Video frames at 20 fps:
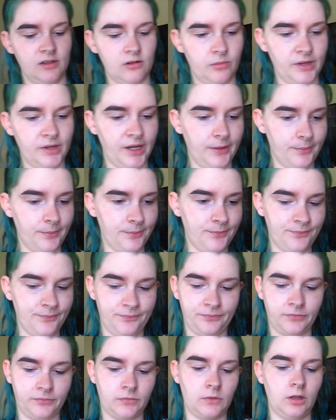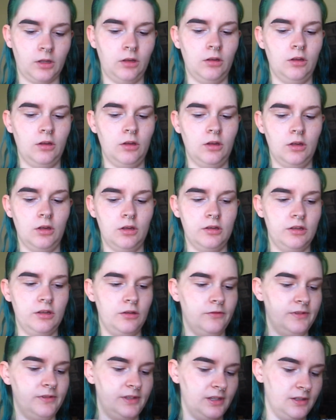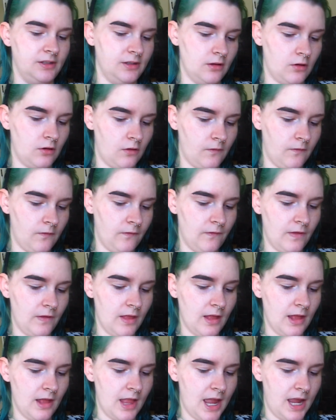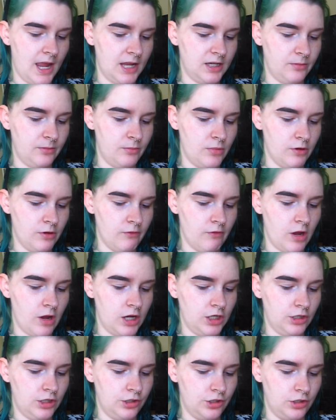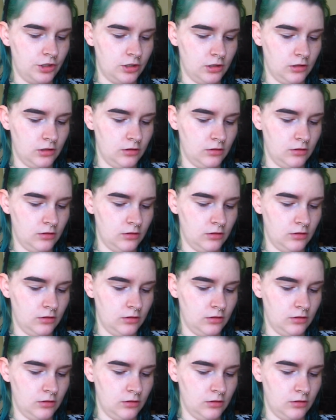little bit. Use this little flat brush